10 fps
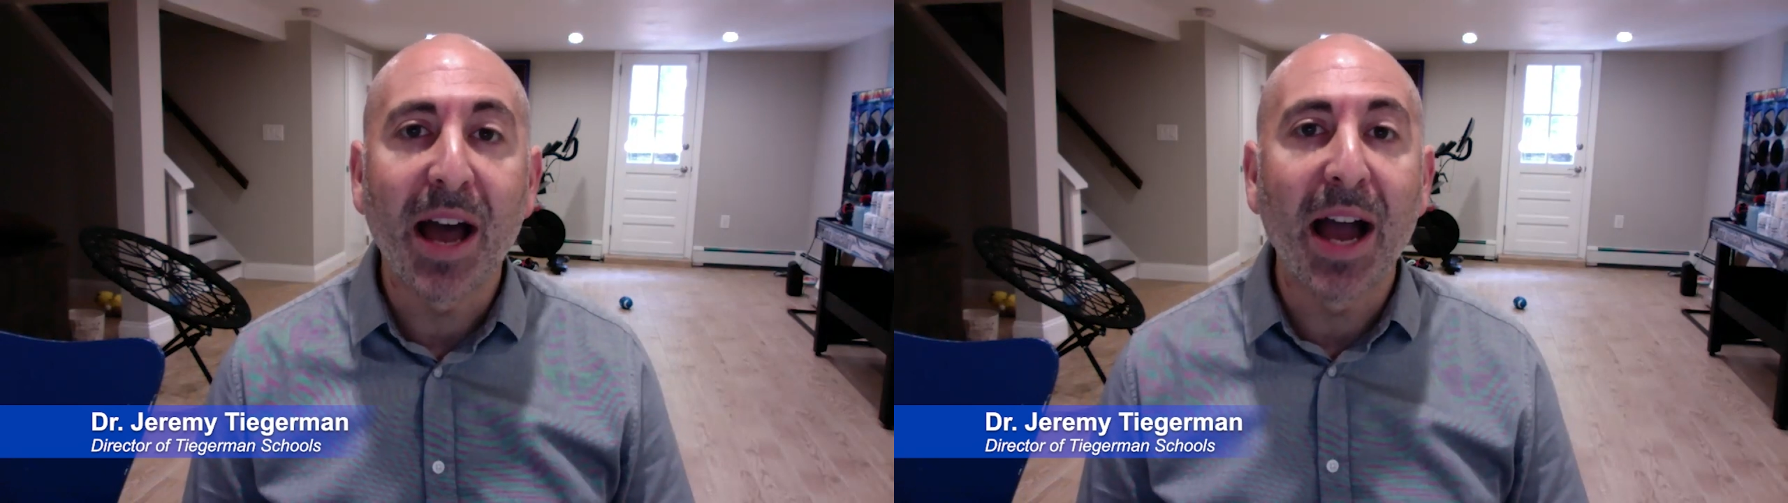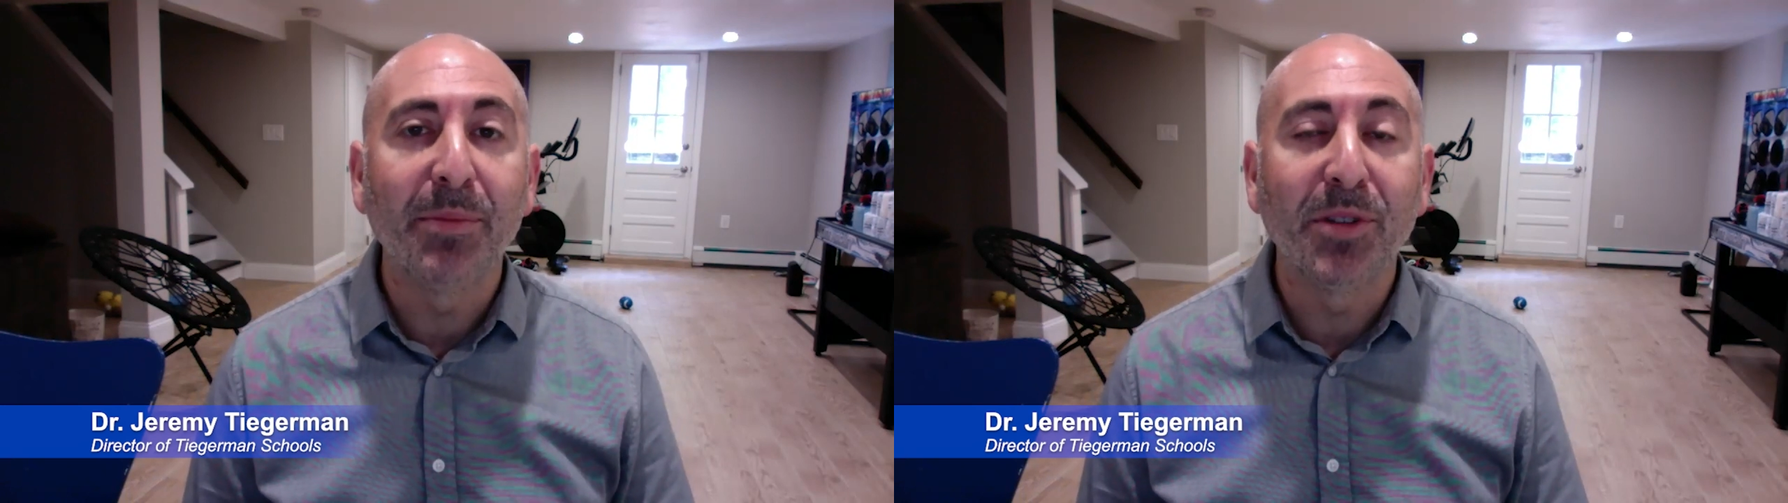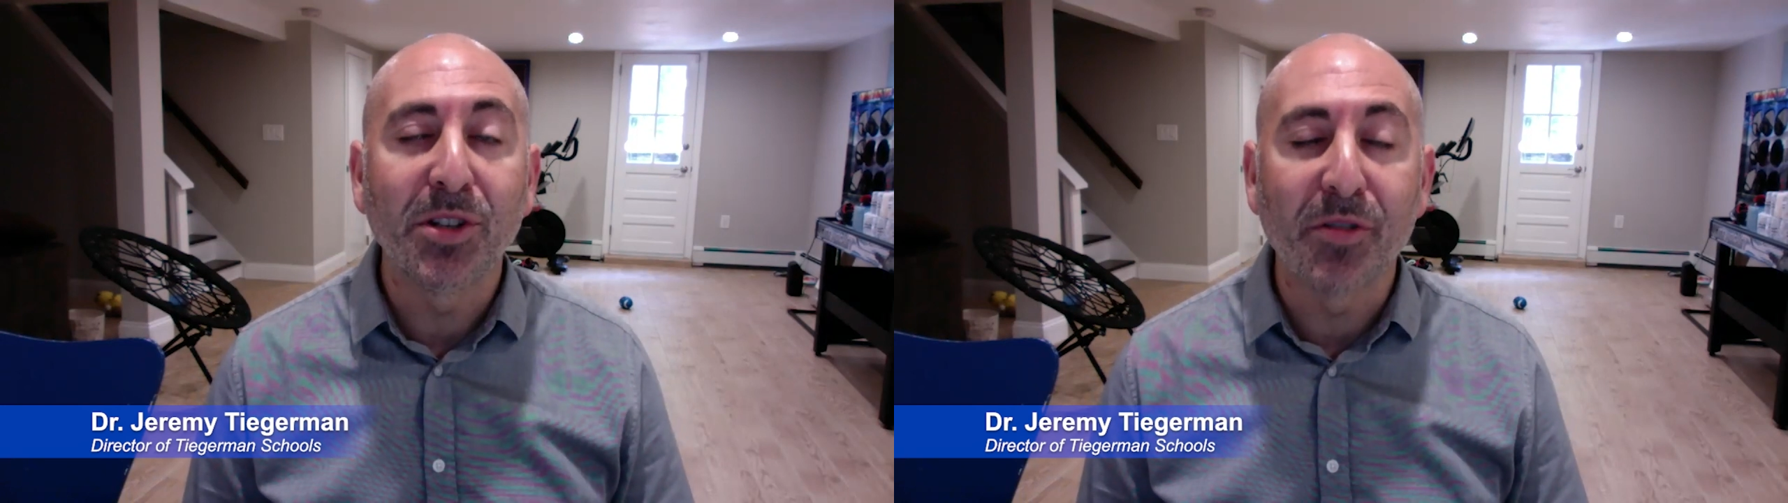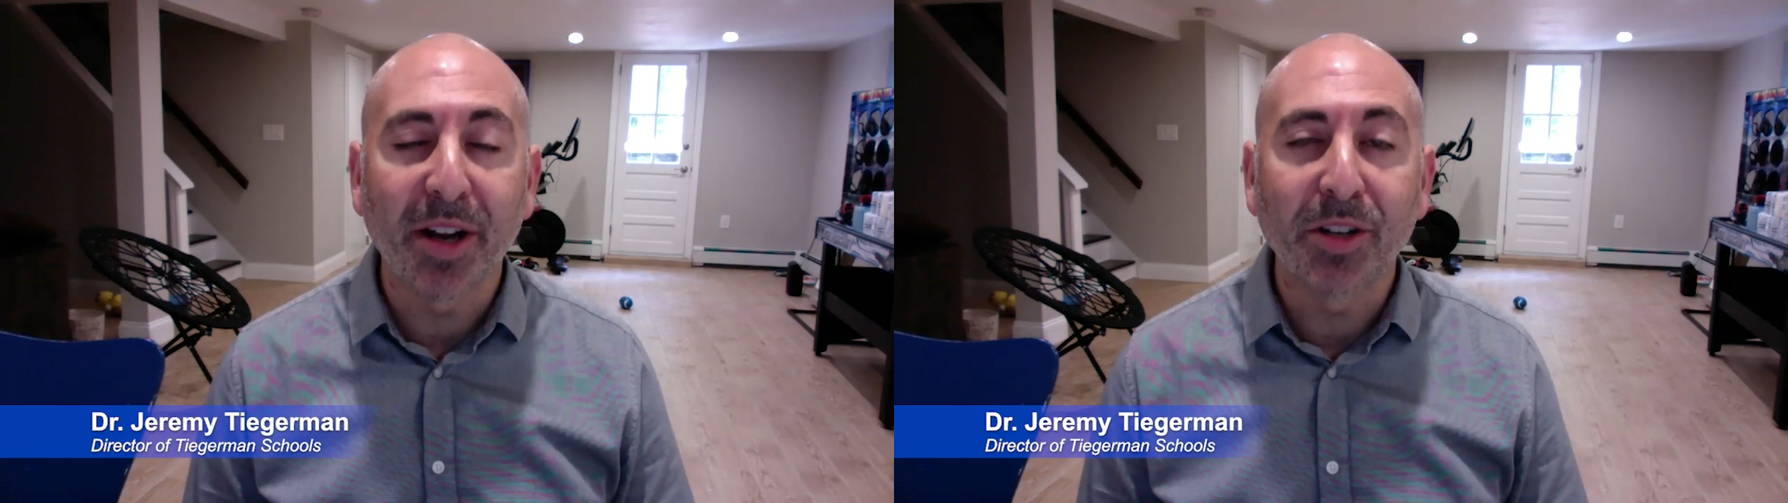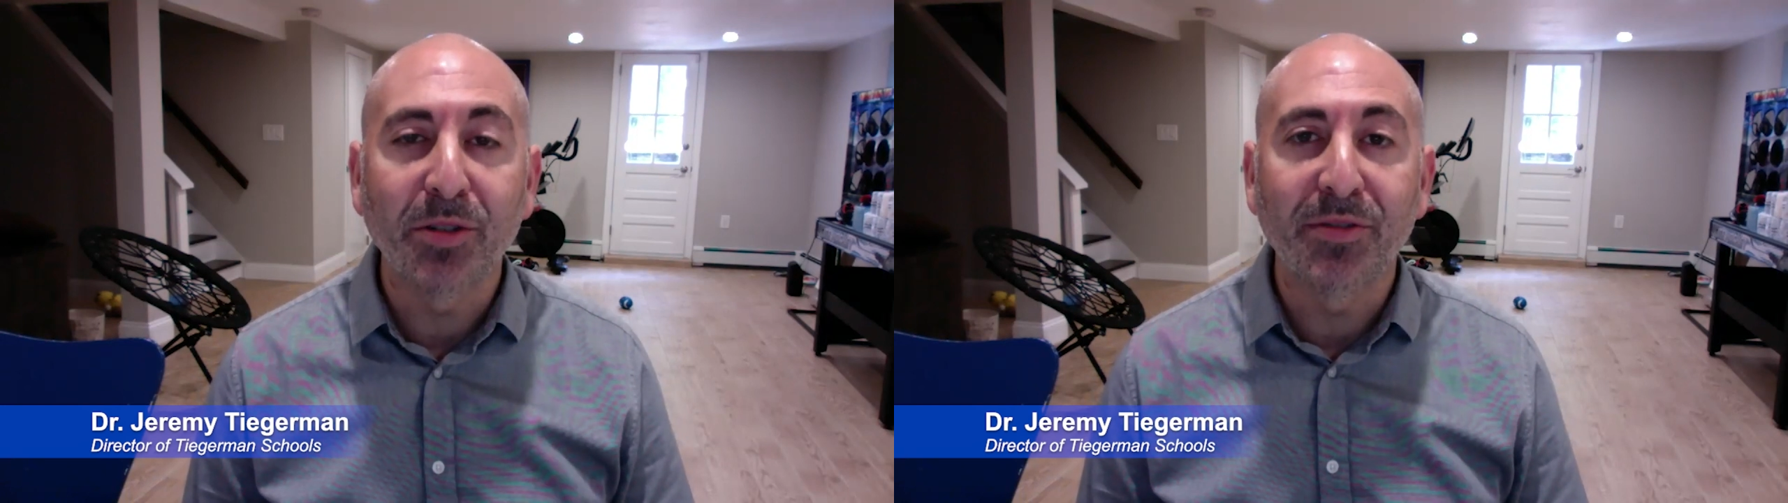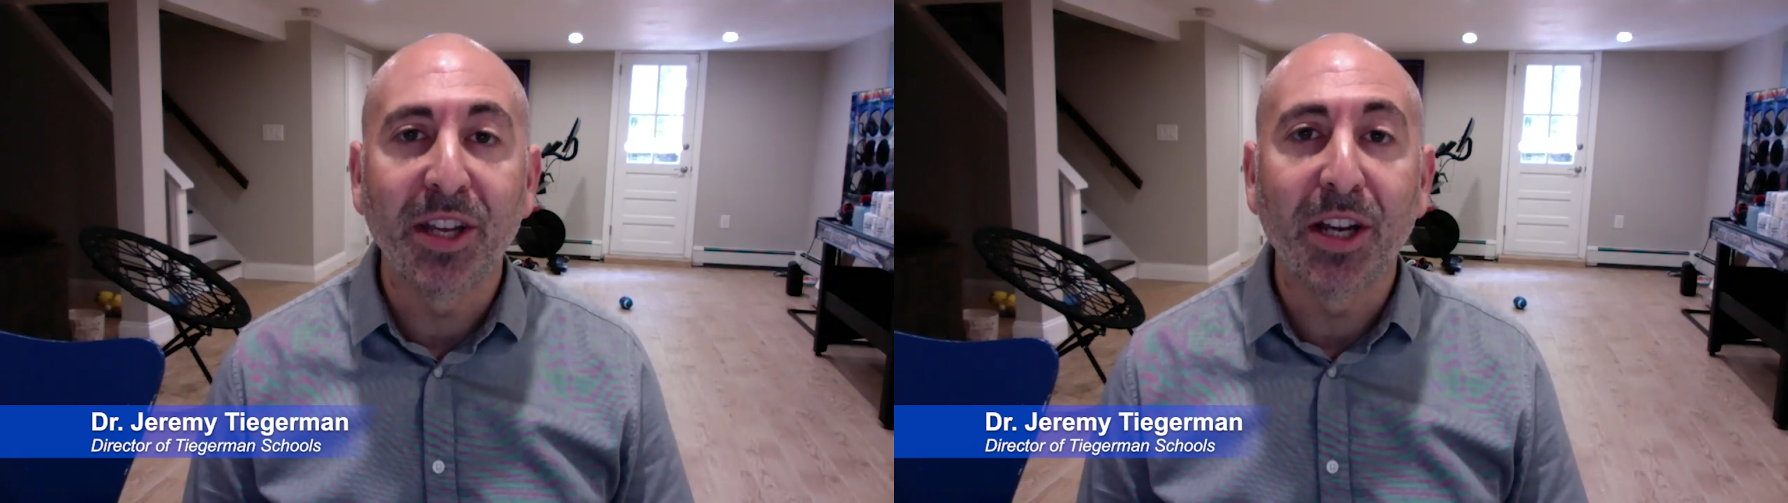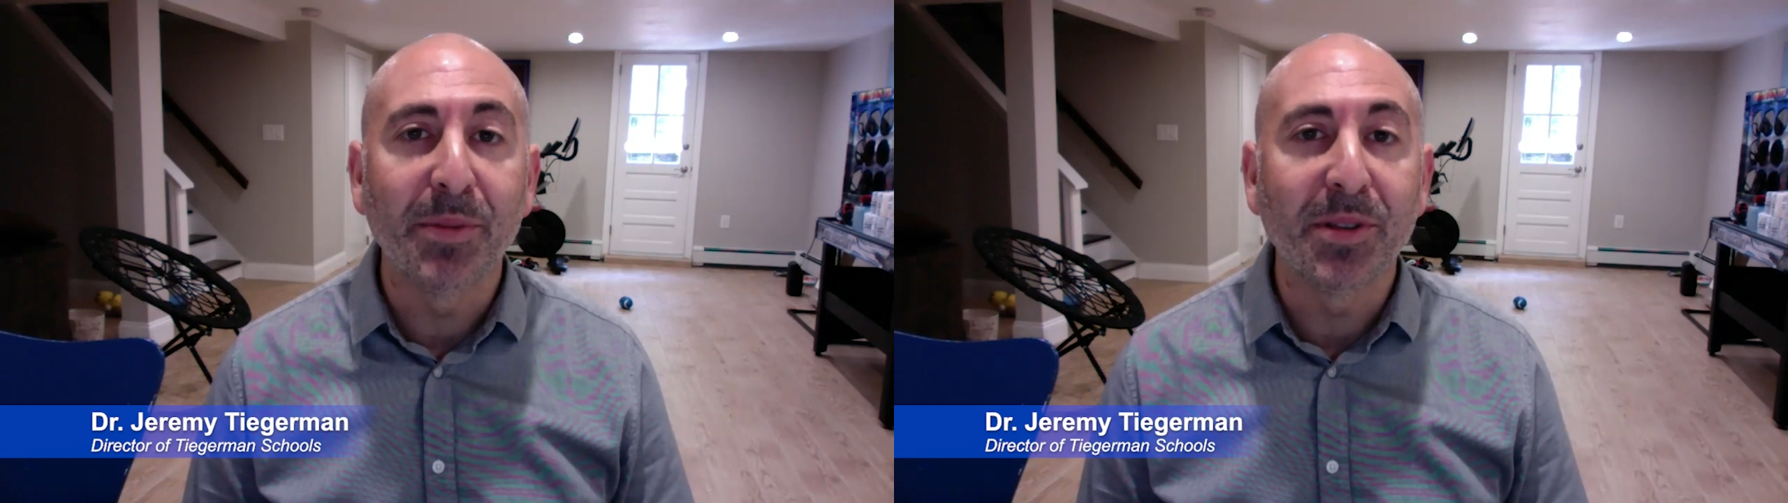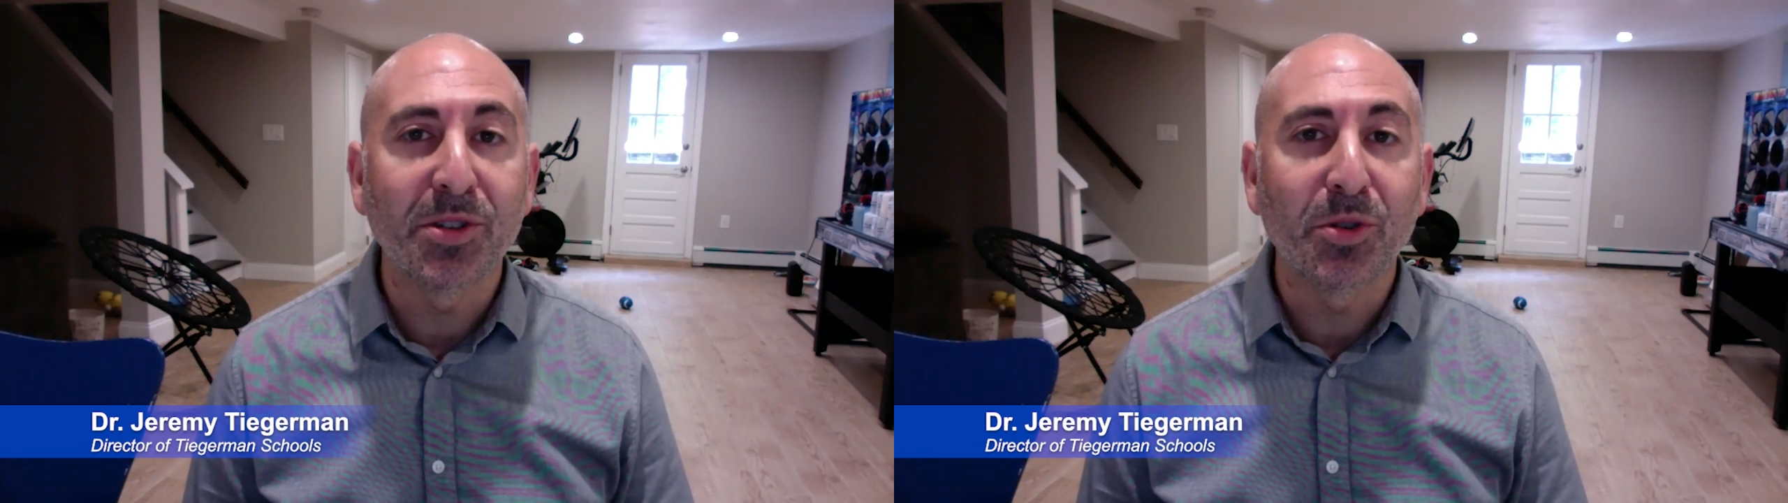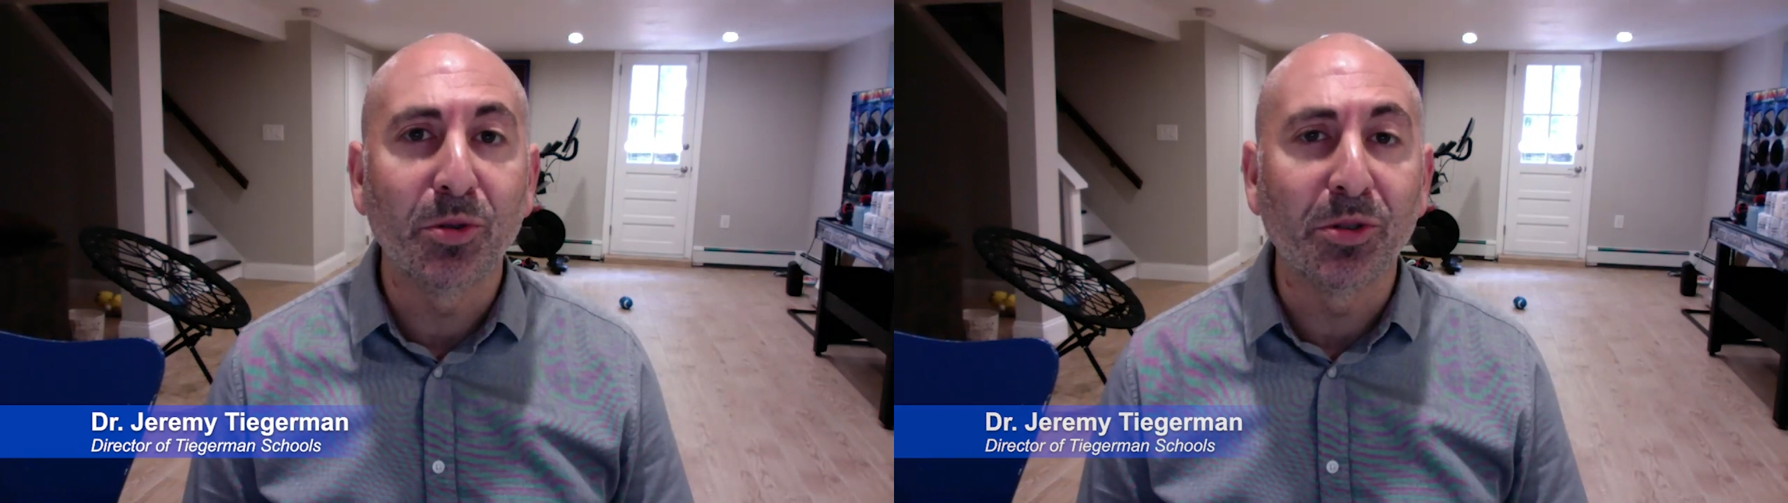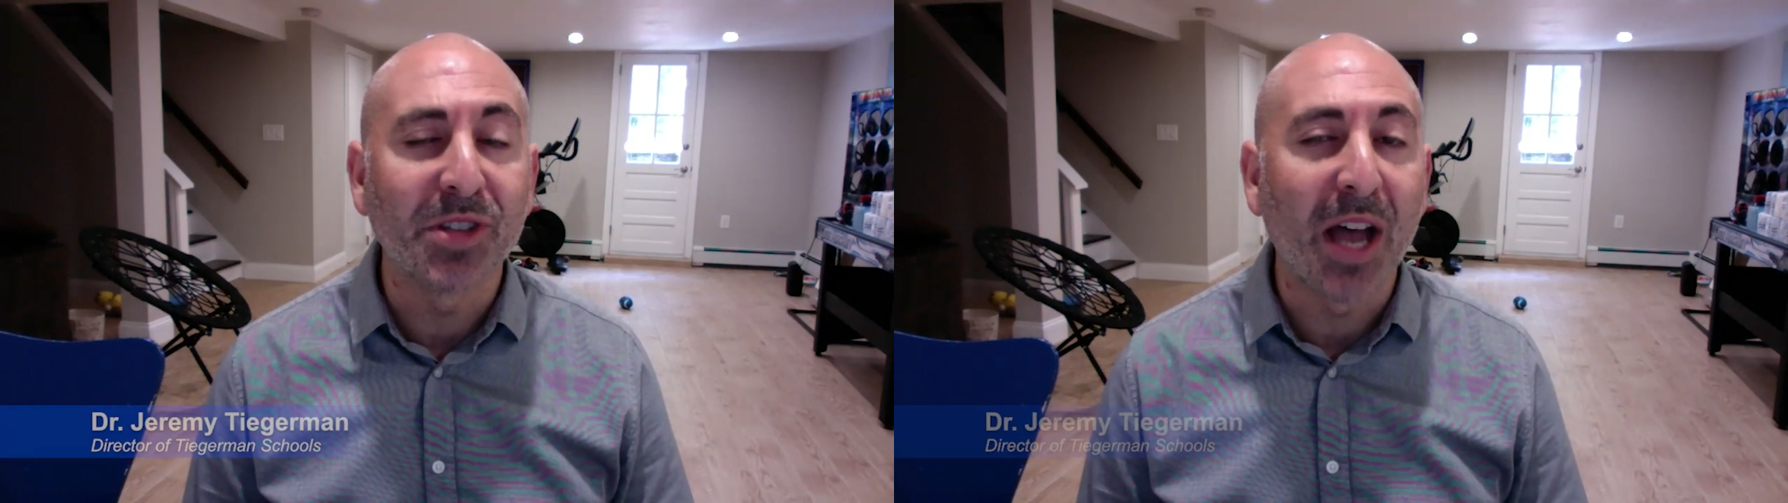I'm the director of Tiegerman Schools.